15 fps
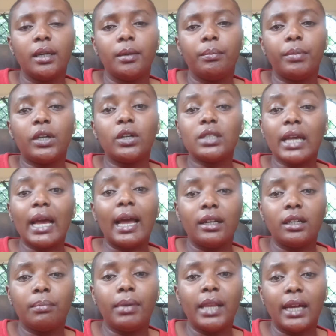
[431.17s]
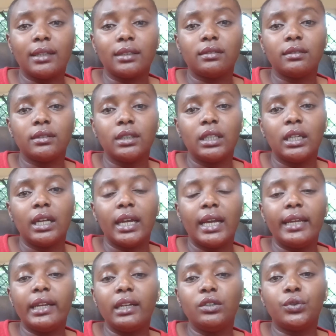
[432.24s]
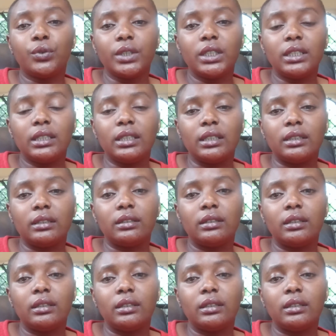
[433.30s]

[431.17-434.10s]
because I had a plan and I'd written it.